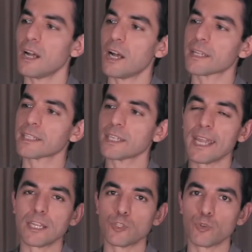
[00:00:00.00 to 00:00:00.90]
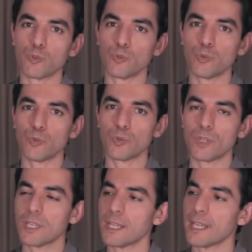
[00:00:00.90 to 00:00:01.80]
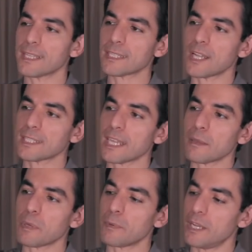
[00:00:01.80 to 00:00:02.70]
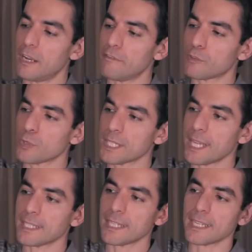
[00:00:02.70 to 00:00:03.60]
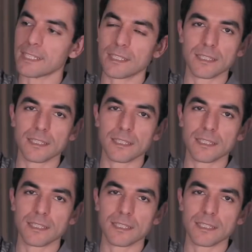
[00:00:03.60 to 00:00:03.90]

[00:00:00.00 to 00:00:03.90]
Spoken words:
on Crane 2 is not capable of rotating